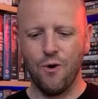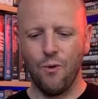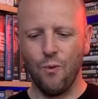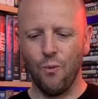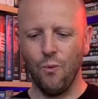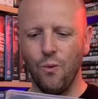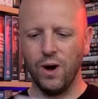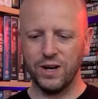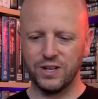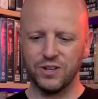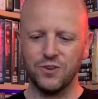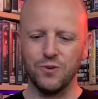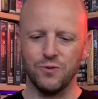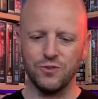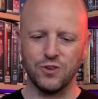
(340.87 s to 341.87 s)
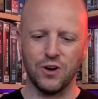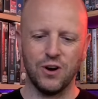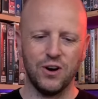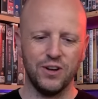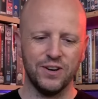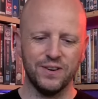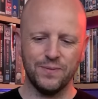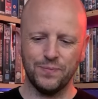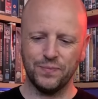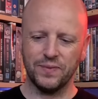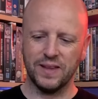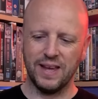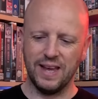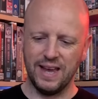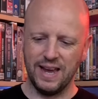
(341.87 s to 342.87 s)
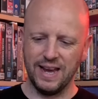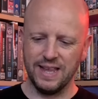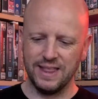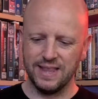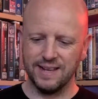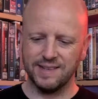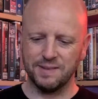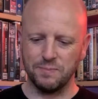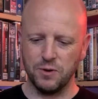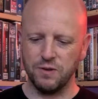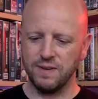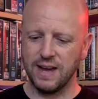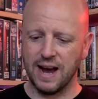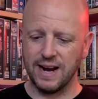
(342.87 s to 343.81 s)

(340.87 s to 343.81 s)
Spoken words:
what goes on in this movie.